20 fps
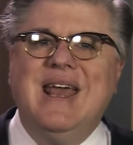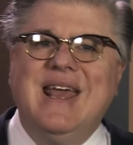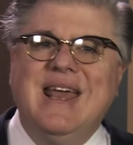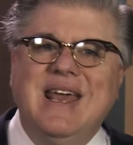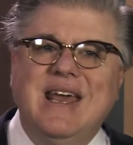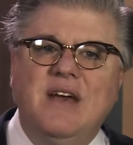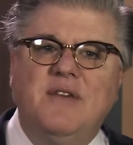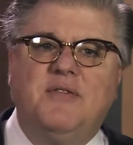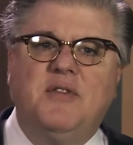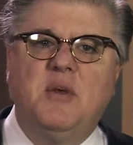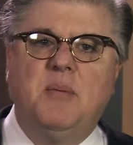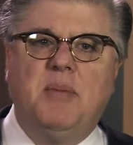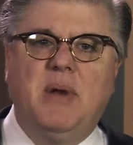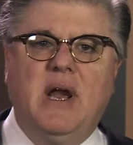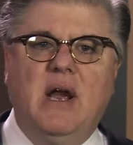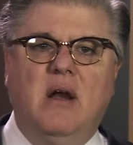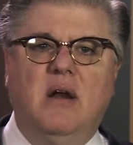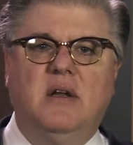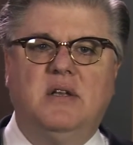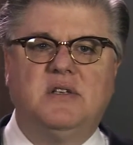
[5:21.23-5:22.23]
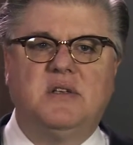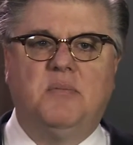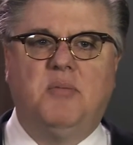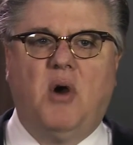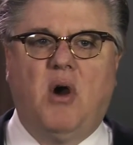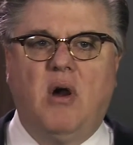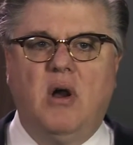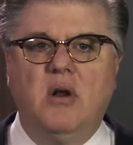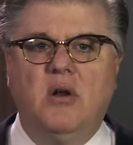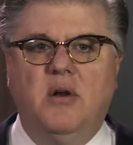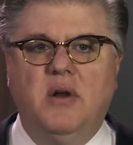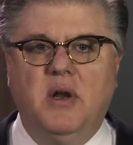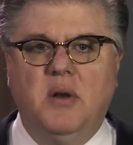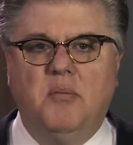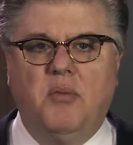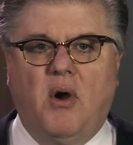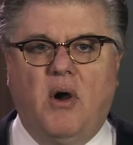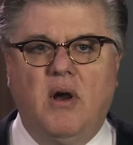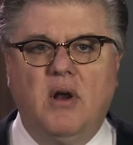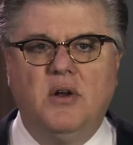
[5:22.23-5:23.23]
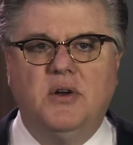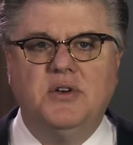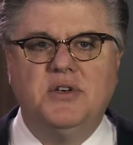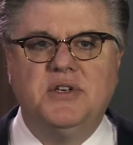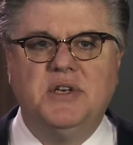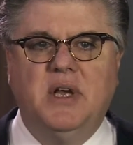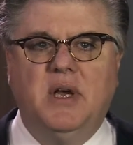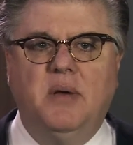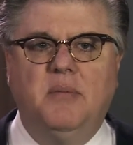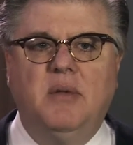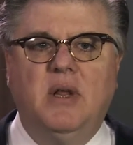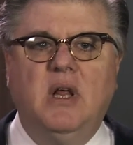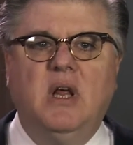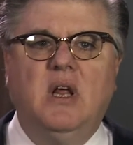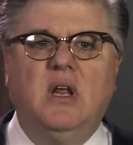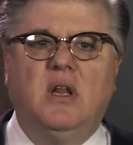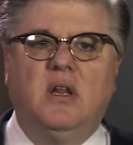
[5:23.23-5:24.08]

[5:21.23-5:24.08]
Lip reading: If the parent is a partner in a partnership,